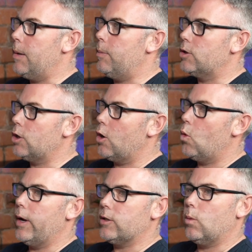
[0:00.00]
people are
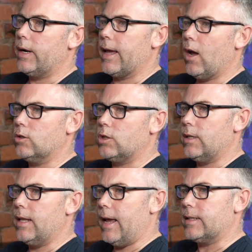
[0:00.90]
so quick to want to get on
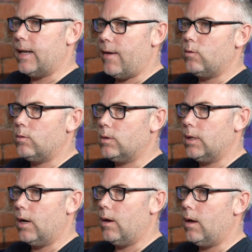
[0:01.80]
to the next level.
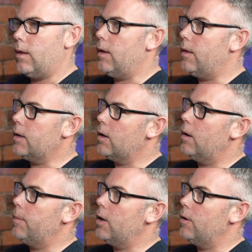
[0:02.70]
I
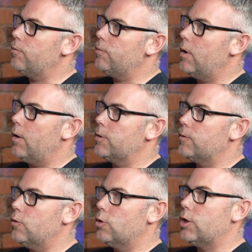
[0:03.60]

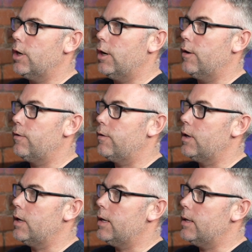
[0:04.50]
was fortunate
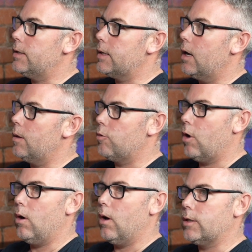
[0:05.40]
enough to get on the
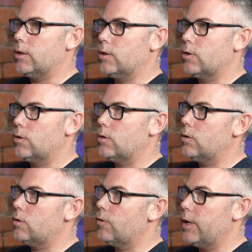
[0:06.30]
pro
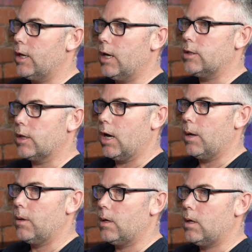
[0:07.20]
license 3 years
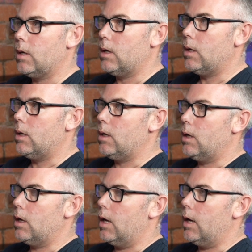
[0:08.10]
ago.
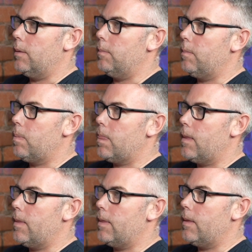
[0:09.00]
And
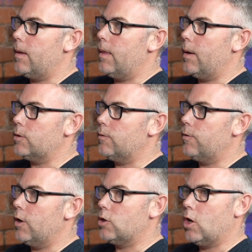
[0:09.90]
that was
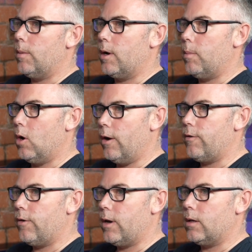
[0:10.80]
the first time I'd
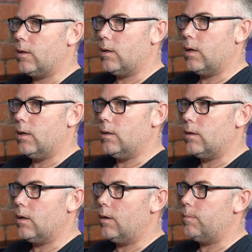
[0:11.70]
applied for it.
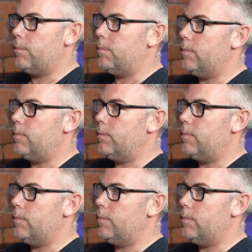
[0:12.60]
And I